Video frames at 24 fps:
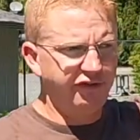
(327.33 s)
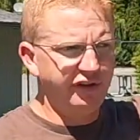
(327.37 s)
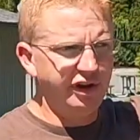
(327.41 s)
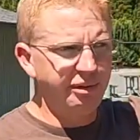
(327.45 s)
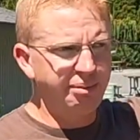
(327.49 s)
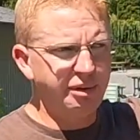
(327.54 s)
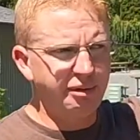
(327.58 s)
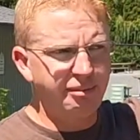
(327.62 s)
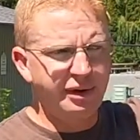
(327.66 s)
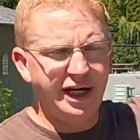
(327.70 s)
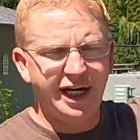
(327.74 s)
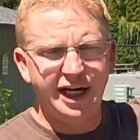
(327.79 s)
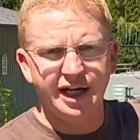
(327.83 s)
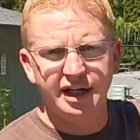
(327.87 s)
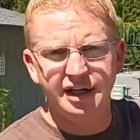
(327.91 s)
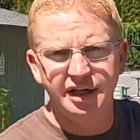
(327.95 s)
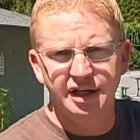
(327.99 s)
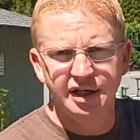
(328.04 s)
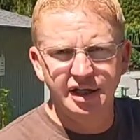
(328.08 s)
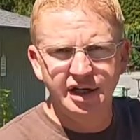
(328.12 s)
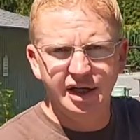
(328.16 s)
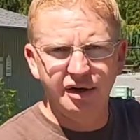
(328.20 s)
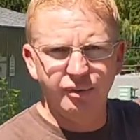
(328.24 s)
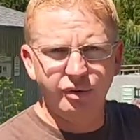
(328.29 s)
flip it back,
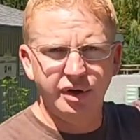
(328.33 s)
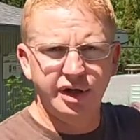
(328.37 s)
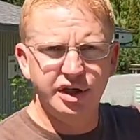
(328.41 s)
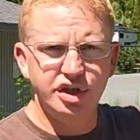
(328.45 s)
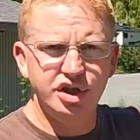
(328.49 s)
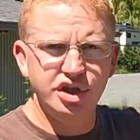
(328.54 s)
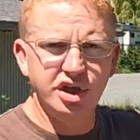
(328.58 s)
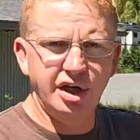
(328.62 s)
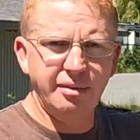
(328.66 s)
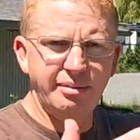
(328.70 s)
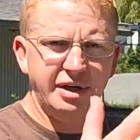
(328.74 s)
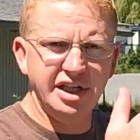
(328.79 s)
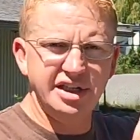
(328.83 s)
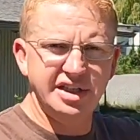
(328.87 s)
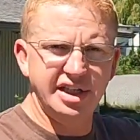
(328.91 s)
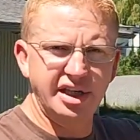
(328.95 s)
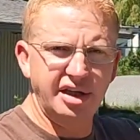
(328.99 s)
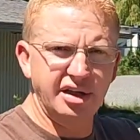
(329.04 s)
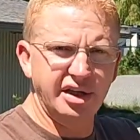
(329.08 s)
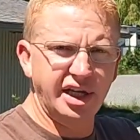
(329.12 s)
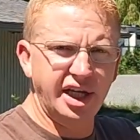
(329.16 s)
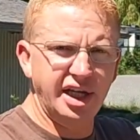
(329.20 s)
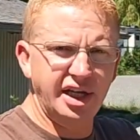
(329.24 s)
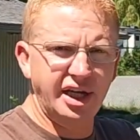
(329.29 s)
and when I shut my
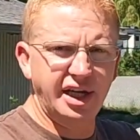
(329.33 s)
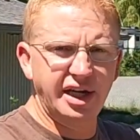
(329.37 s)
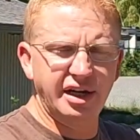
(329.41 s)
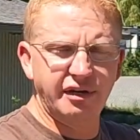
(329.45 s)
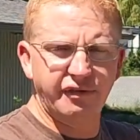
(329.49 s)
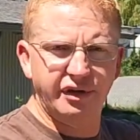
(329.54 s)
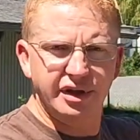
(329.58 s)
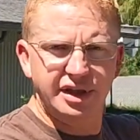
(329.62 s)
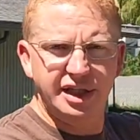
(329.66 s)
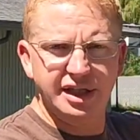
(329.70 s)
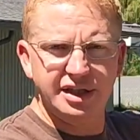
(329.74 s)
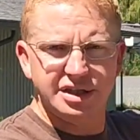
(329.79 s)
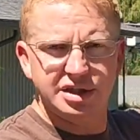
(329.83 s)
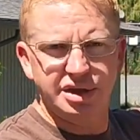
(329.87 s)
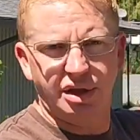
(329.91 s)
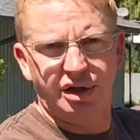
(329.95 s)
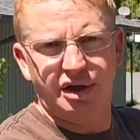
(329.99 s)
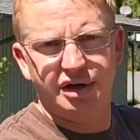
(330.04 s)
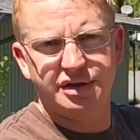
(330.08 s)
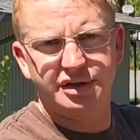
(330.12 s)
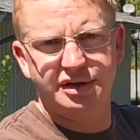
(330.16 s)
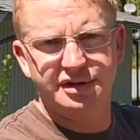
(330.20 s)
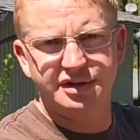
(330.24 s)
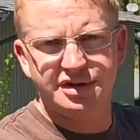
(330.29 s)
tailgate, everything's
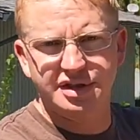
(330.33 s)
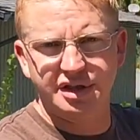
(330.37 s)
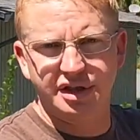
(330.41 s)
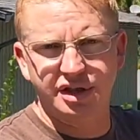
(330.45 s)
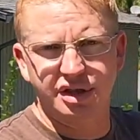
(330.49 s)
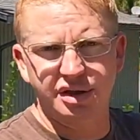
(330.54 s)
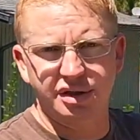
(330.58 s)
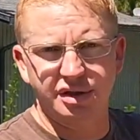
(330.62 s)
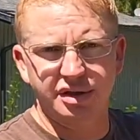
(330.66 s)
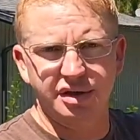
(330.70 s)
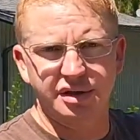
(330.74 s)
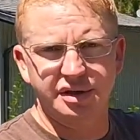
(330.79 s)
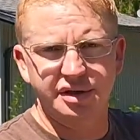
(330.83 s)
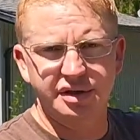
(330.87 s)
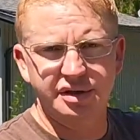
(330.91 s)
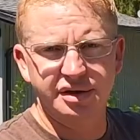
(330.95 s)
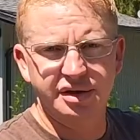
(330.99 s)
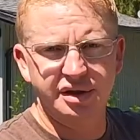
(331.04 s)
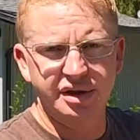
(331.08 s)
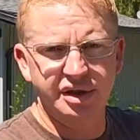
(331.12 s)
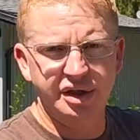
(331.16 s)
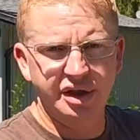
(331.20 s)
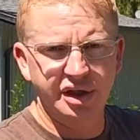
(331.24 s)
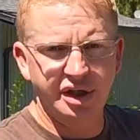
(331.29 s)
locked and secured.
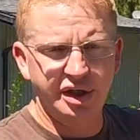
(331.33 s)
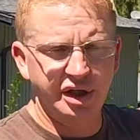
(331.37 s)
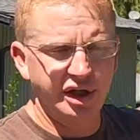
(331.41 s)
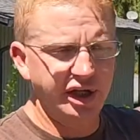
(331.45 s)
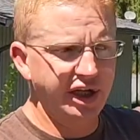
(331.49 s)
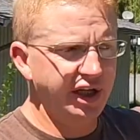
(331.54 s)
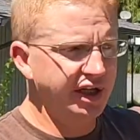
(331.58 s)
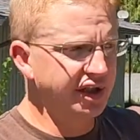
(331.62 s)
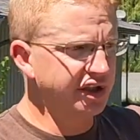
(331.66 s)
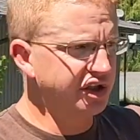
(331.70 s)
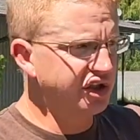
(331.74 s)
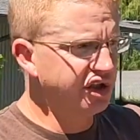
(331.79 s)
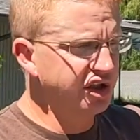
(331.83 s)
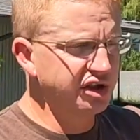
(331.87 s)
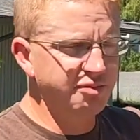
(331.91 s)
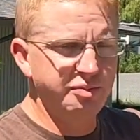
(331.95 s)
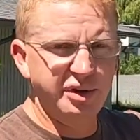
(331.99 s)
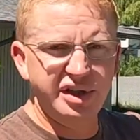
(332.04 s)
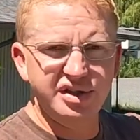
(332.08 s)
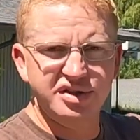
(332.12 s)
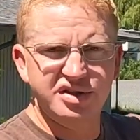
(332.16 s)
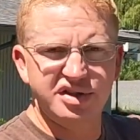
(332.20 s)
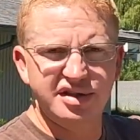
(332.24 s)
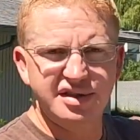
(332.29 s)
And it's
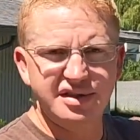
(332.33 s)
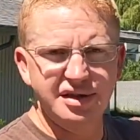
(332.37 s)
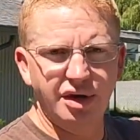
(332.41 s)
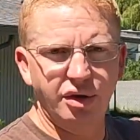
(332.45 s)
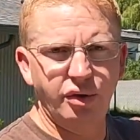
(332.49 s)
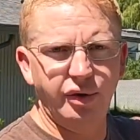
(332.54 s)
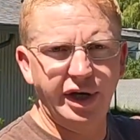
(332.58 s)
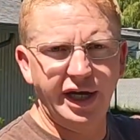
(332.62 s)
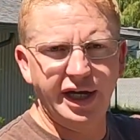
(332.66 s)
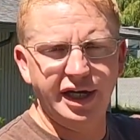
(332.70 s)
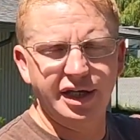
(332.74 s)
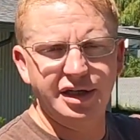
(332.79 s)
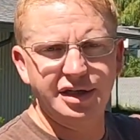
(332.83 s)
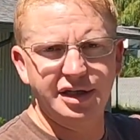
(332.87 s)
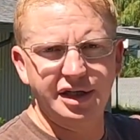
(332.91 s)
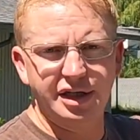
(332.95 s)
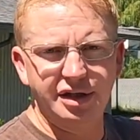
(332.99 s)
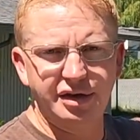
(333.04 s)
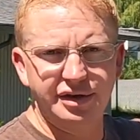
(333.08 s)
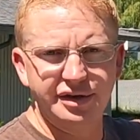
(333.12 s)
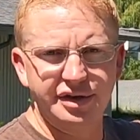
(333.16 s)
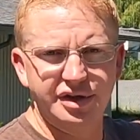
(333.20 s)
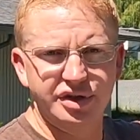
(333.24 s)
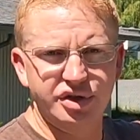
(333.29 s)
just been so
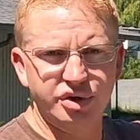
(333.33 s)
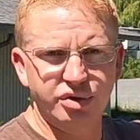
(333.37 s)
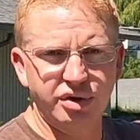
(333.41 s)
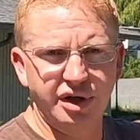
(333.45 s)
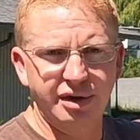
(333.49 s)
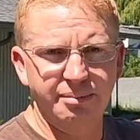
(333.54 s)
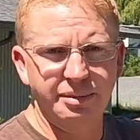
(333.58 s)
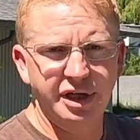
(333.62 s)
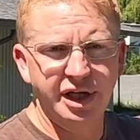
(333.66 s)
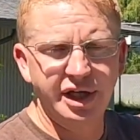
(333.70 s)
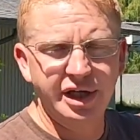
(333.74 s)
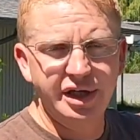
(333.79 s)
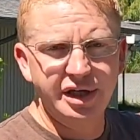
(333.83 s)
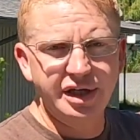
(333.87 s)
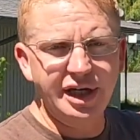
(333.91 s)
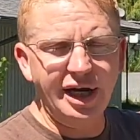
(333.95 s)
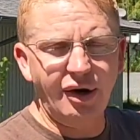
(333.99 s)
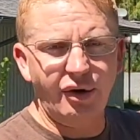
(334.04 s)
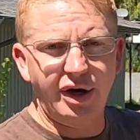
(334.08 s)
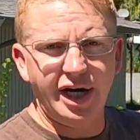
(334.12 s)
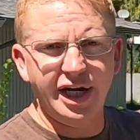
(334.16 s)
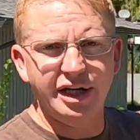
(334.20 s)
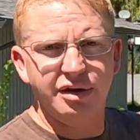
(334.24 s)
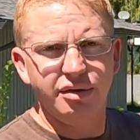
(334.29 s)
handy on this trip.
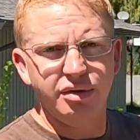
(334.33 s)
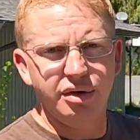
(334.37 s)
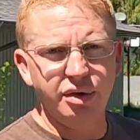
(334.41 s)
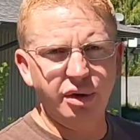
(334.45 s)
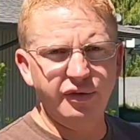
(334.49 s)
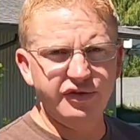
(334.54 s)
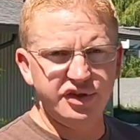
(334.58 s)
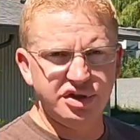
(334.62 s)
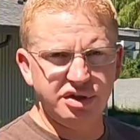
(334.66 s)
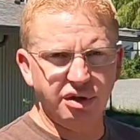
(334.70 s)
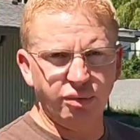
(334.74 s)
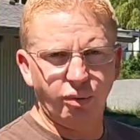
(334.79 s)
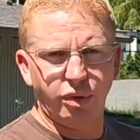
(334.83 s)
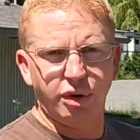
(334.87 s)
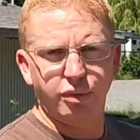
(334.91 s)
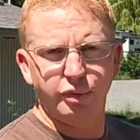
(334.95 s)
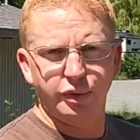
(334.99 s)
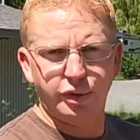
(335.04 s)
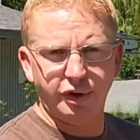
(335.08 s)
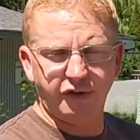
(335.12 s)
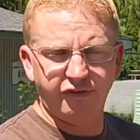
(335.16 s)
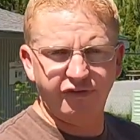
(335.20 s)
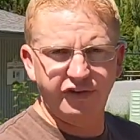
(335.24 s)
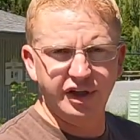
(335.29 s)
Now, I don't know if it's gonna
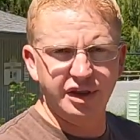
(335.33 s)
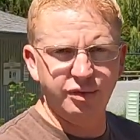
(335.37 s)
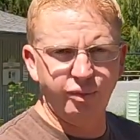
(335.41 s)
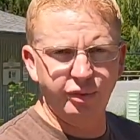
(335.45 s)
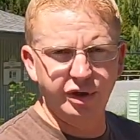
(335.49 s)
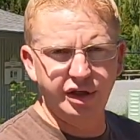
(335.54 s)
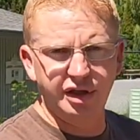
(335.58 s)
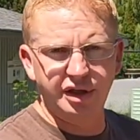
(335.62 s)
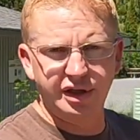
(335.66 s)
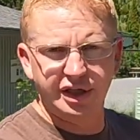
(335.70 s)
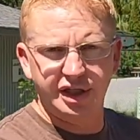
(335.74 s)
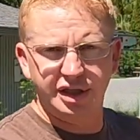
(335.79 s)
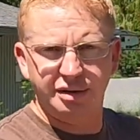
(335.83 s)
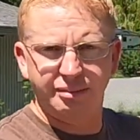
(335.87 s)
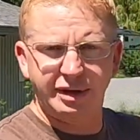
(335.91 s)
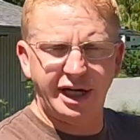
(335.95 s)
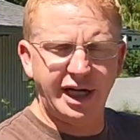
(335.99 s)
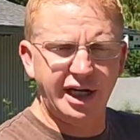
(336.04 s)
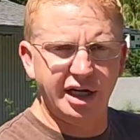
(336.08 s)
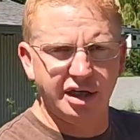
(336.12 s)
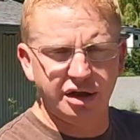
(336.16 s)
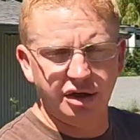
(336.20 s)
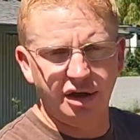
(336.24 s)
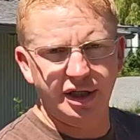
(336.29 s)
work with our fifth wheel in the
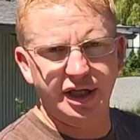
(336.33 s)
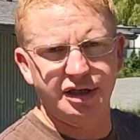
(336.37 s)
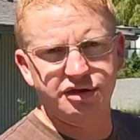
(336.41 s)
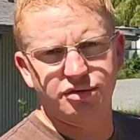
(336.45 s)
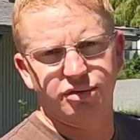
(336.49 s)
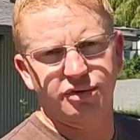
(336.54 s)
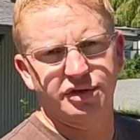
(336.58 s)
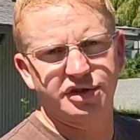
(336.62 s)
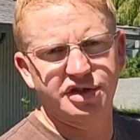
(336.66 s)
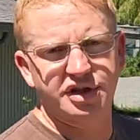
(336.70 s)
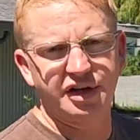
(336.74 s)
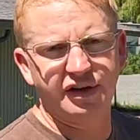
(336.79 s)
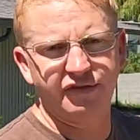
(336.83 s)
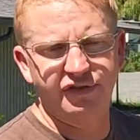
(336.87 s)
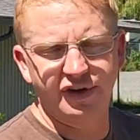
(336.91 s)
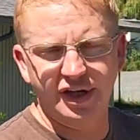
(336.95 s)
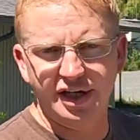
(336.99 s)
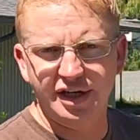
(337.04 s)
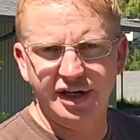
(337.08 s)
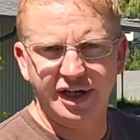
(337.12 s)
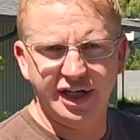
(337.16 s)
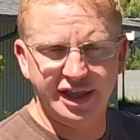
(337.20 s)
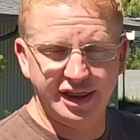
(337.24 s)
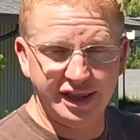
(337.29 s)
back, all that sort of stuff
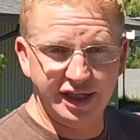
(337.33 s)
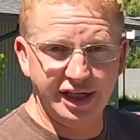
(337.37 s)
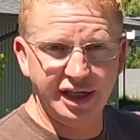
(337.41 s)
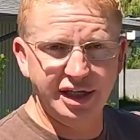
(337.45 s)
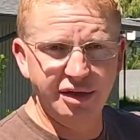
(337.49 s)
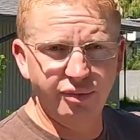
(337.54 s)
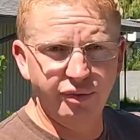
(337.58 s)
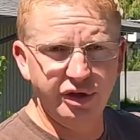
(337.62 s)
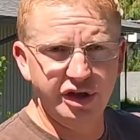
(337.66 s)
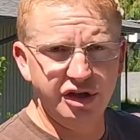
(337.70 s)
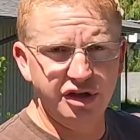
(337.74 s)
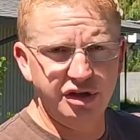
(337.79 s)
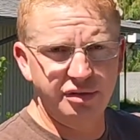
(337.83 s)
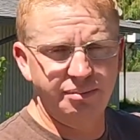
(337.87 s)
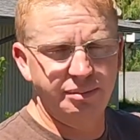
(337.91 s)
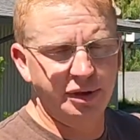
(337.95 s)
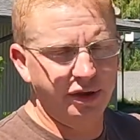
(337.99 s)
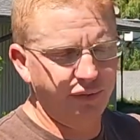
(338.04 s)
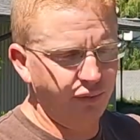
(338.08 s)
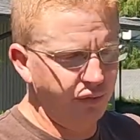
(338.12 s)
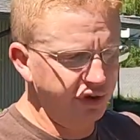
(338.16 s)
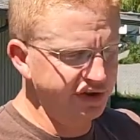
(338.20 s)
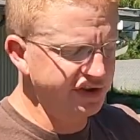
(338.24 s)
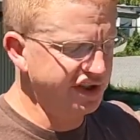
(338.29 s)
yet. I think it will,
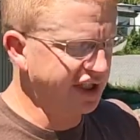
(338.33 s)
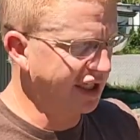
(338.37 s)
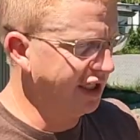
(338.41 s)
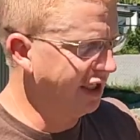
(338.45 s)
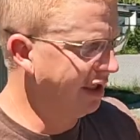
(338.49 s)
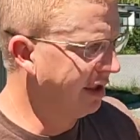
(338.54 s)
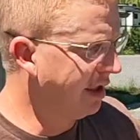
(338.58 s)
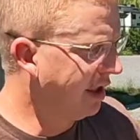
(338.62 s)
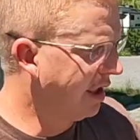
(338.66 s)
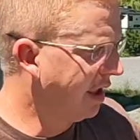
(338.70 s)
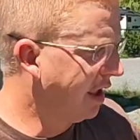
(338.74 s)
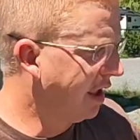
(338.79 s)
but we'll see.